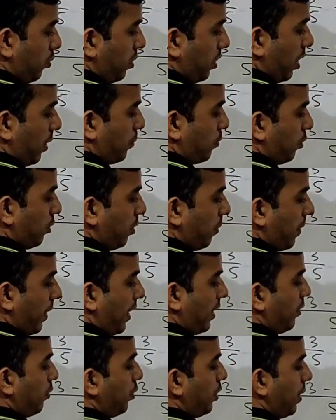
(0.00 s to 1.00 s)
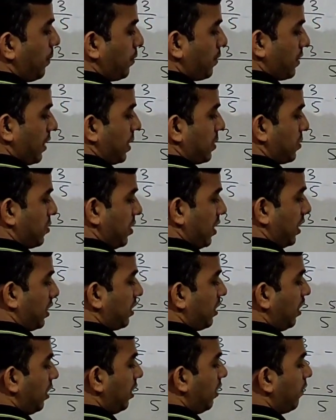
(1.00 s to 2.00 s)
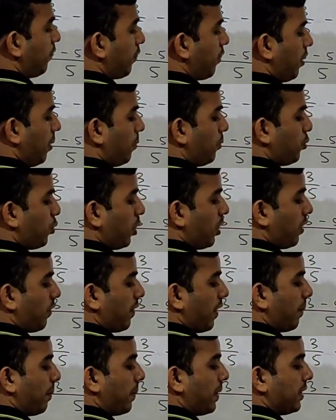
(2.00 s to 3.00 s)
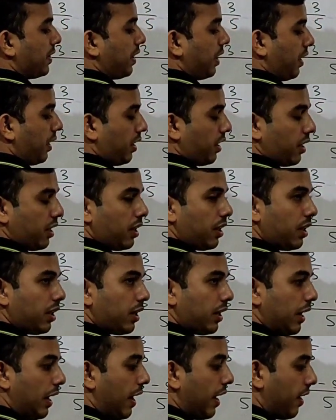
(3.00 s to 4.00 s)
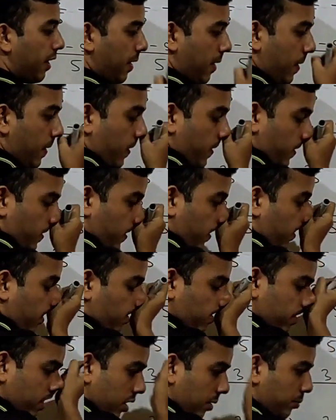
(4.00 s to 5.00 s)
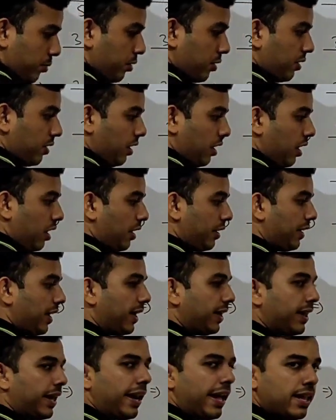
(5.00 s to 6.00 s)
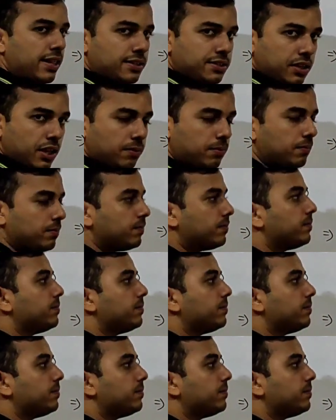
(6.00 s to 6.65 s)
we have to divide, we have to subtract 3 from 25 by 3. Clear? Now we have to take their LCM.